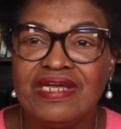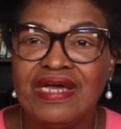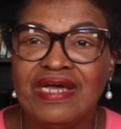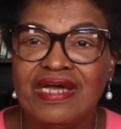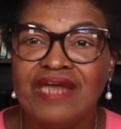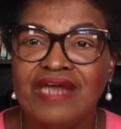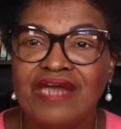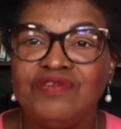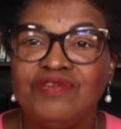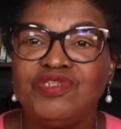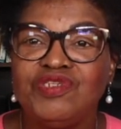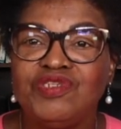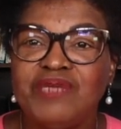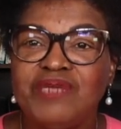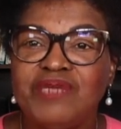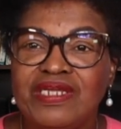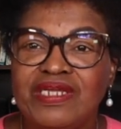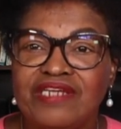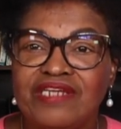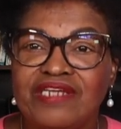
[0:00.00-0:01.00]
I used to be a
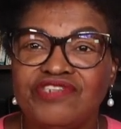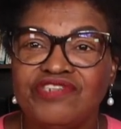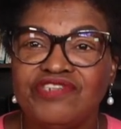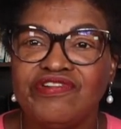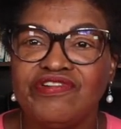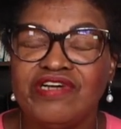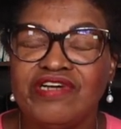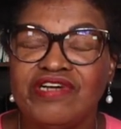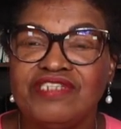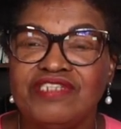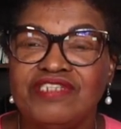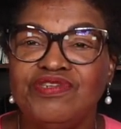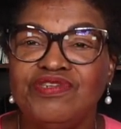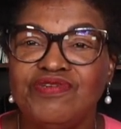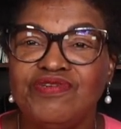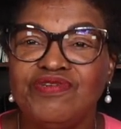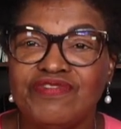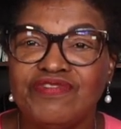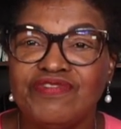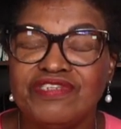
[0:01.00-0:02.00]
lecturer at a
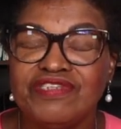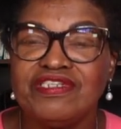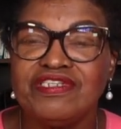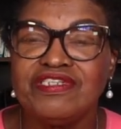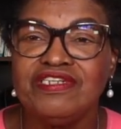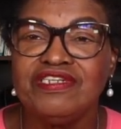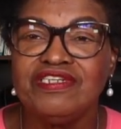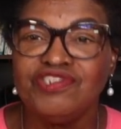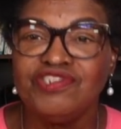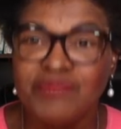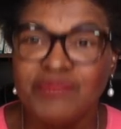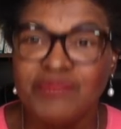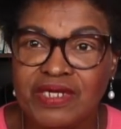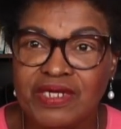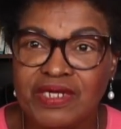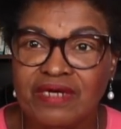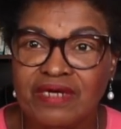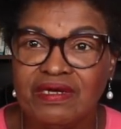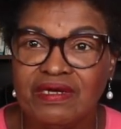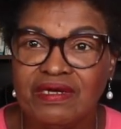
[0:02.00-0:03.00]
university in
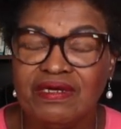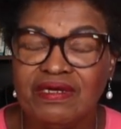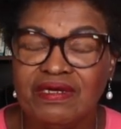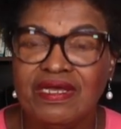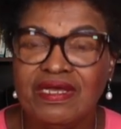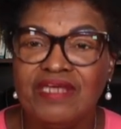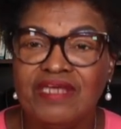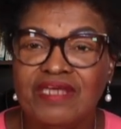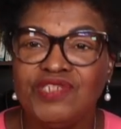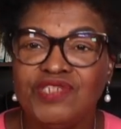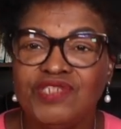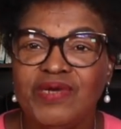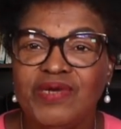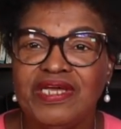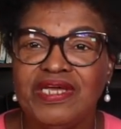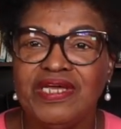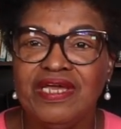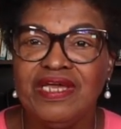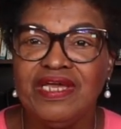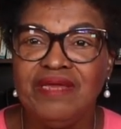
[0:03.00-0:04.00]
Jamaica. So I
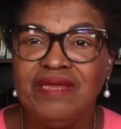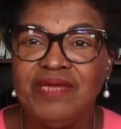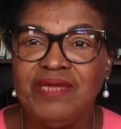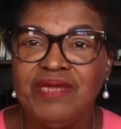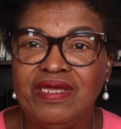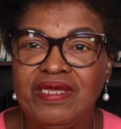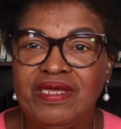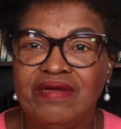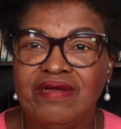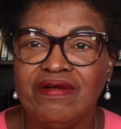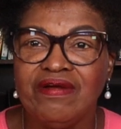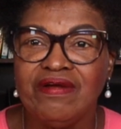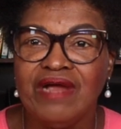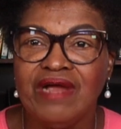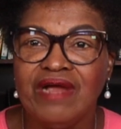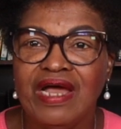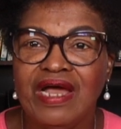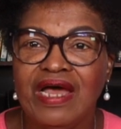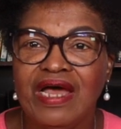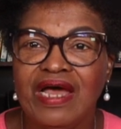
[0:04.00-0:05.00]
came here
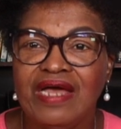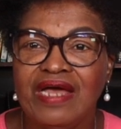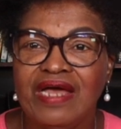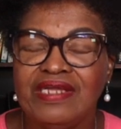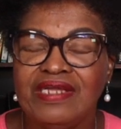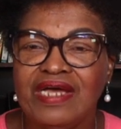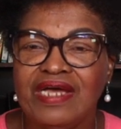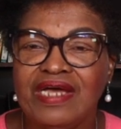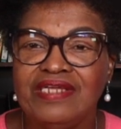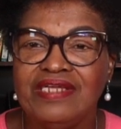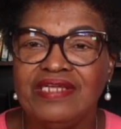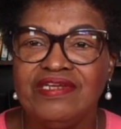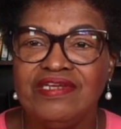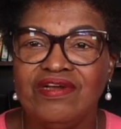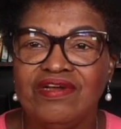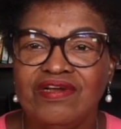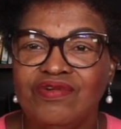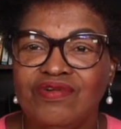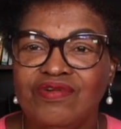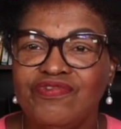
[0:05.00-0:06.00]
and I did
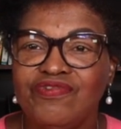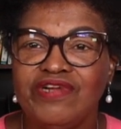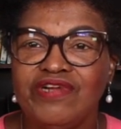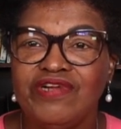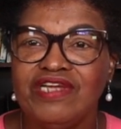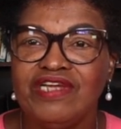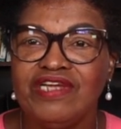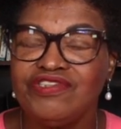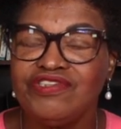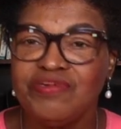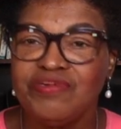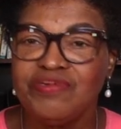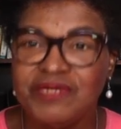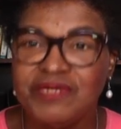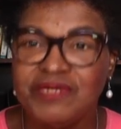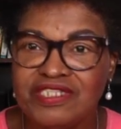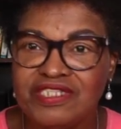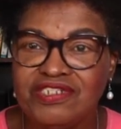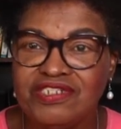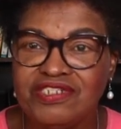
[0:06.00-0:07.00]
not look for a lecturer
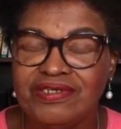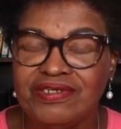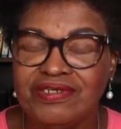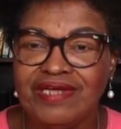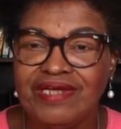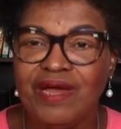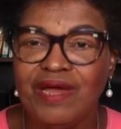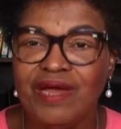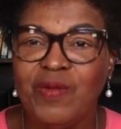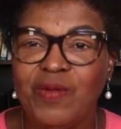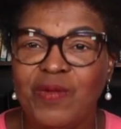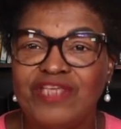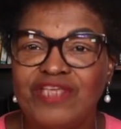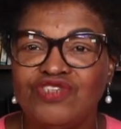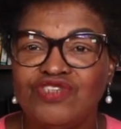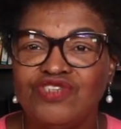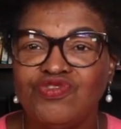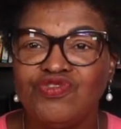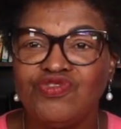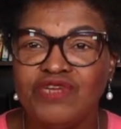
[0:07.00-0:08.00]
position. I went
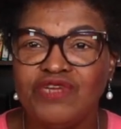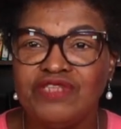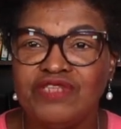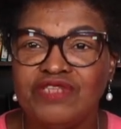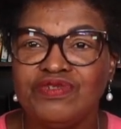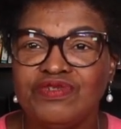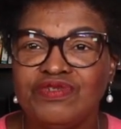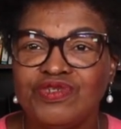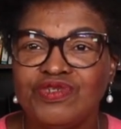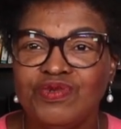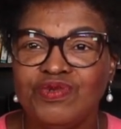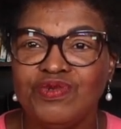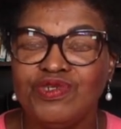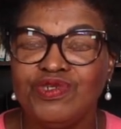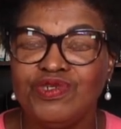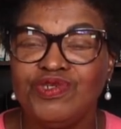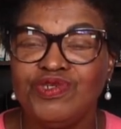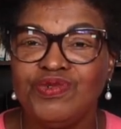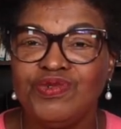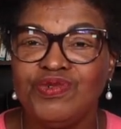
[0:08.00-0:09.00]
straight to school
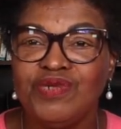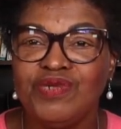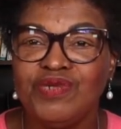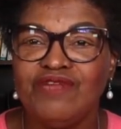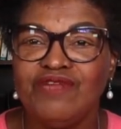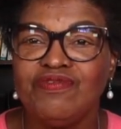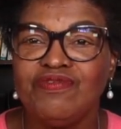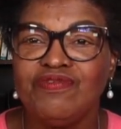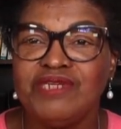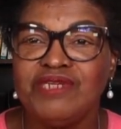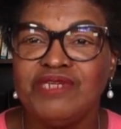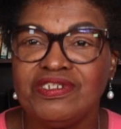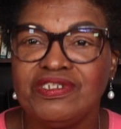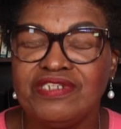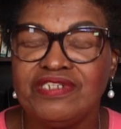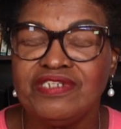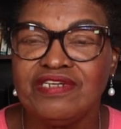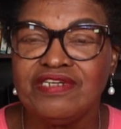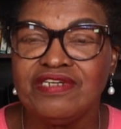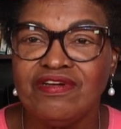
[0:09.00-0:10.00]
to do information
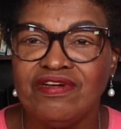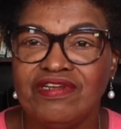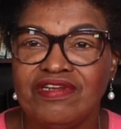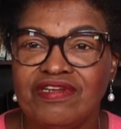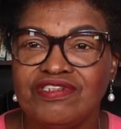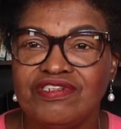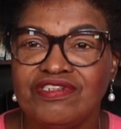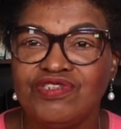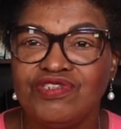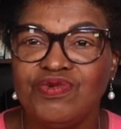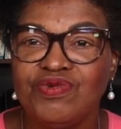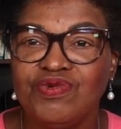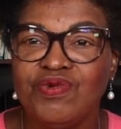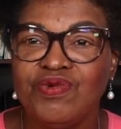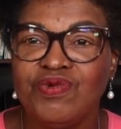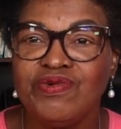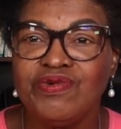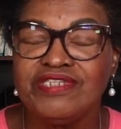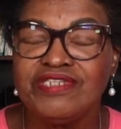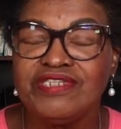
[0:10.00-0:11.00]
technology, took
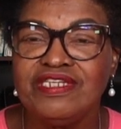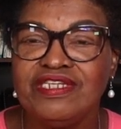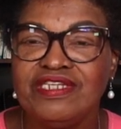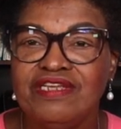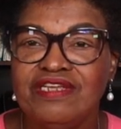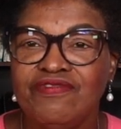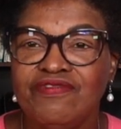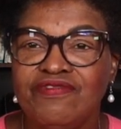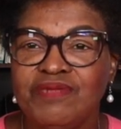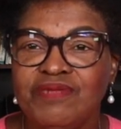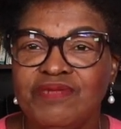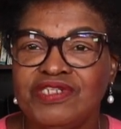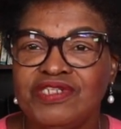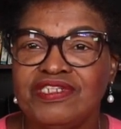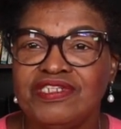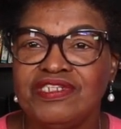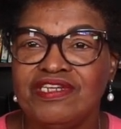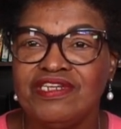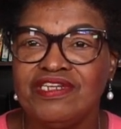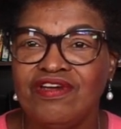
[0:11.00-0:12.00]
course in information
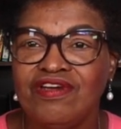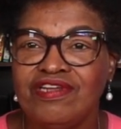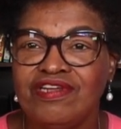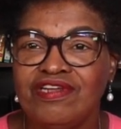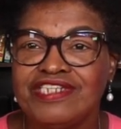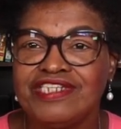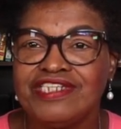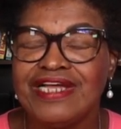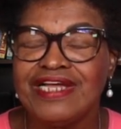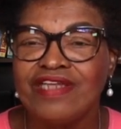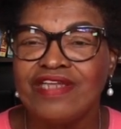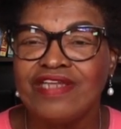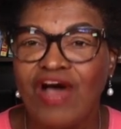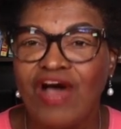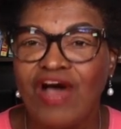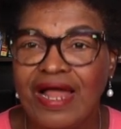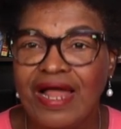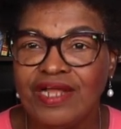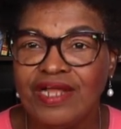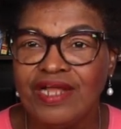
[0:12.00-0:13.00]
technology at
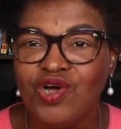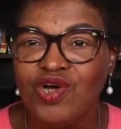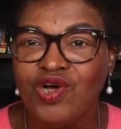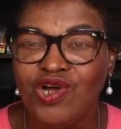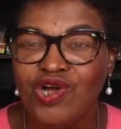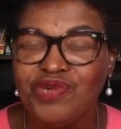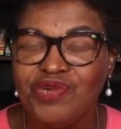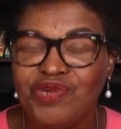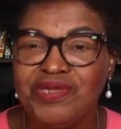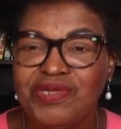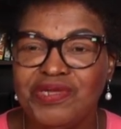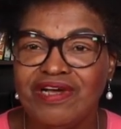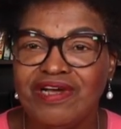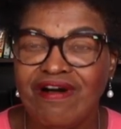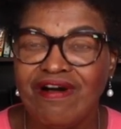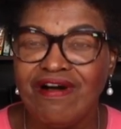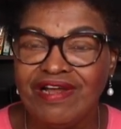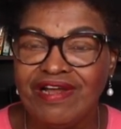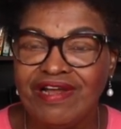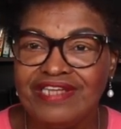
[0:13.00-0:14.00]
Algonquin
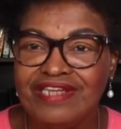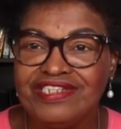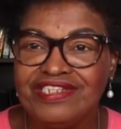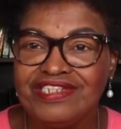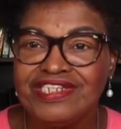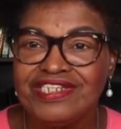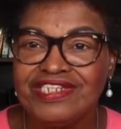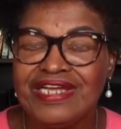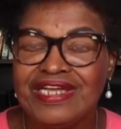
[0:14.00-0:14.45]
College.